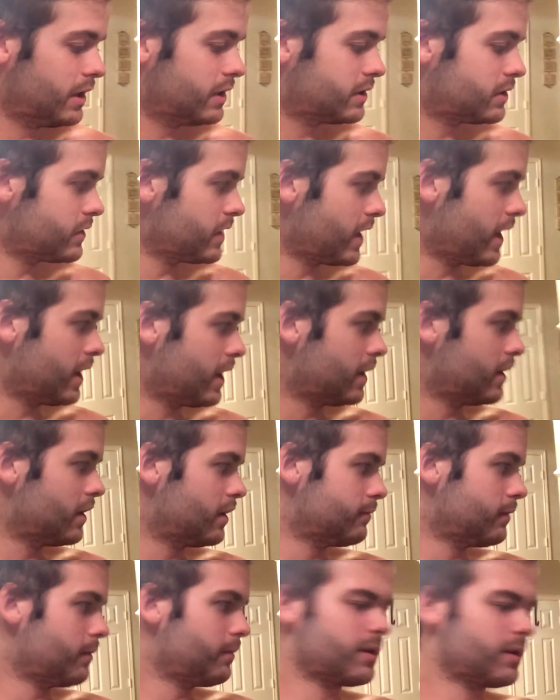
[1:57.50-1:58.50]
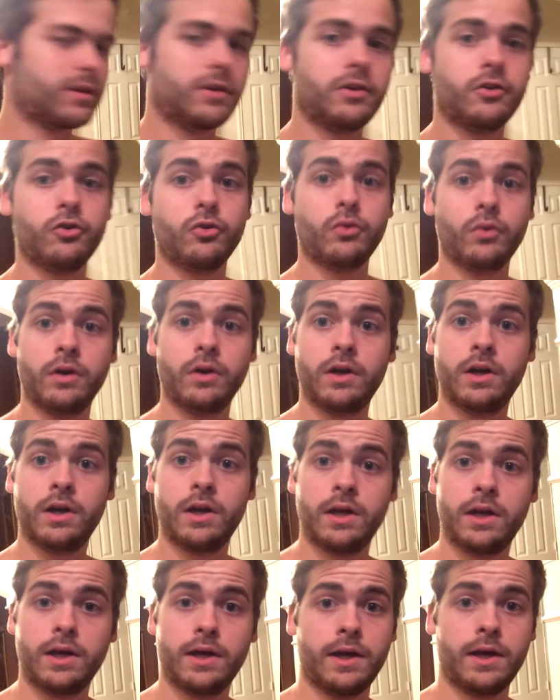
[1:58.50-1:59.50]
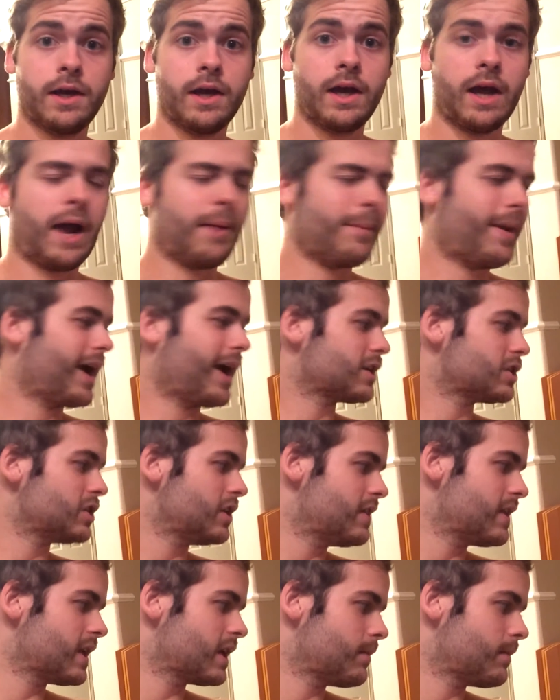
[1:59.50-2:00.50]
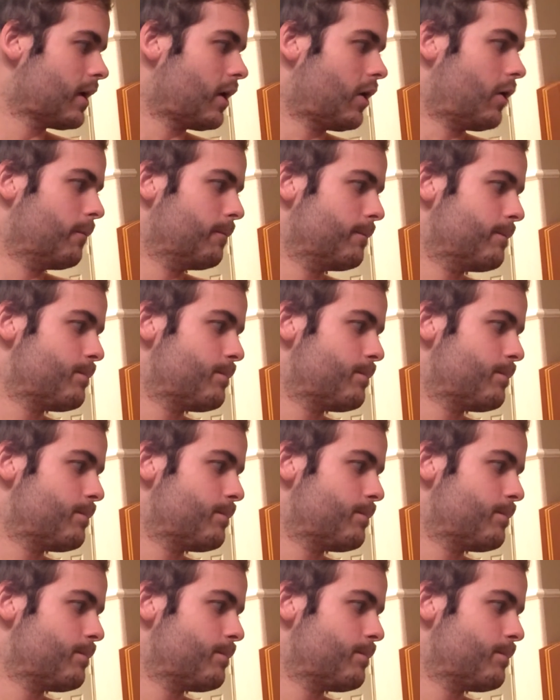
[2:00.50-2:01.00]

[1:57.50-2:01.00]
So yeah, um, I'm about to do. I'm actually thinking about